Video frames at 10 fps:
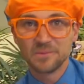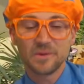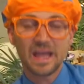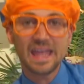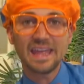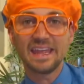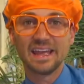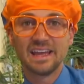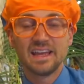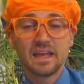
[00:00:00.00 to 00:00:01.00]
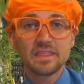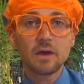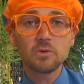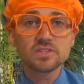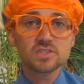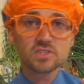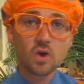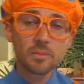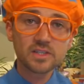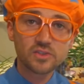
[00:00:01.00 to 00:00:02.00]
Well, hey, that was
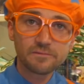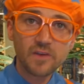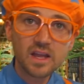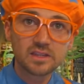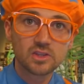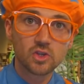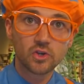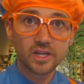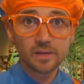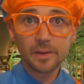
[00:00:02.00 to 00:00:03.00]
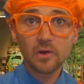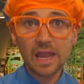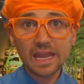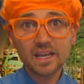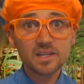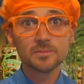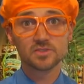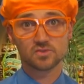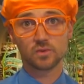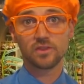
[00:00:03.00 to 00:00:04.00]
so much fun learning about
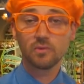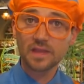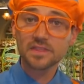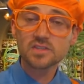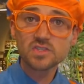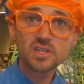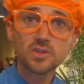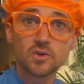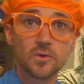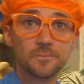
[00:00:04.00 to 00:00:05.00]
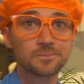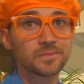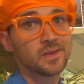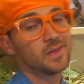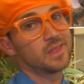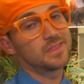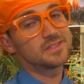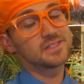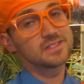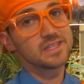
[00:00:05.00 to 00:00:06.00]
animals with you at the zoo.
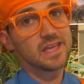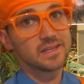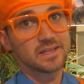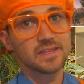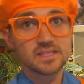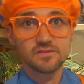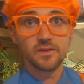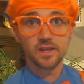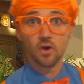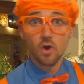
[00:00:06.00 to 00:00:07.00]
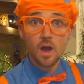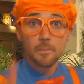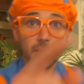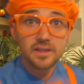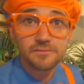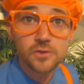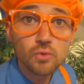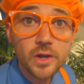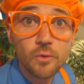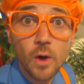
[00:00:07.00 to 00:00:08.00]
This is the end of this video. But if you
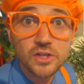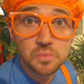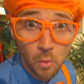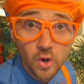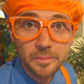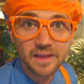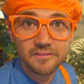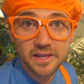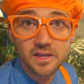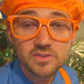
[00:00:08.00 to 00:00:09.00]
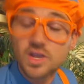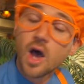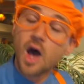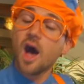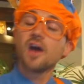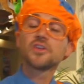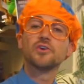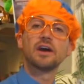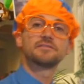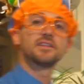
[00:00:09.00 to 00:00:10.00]
want to watch more of my videos, all
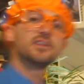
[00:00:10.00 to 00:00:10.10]
you have to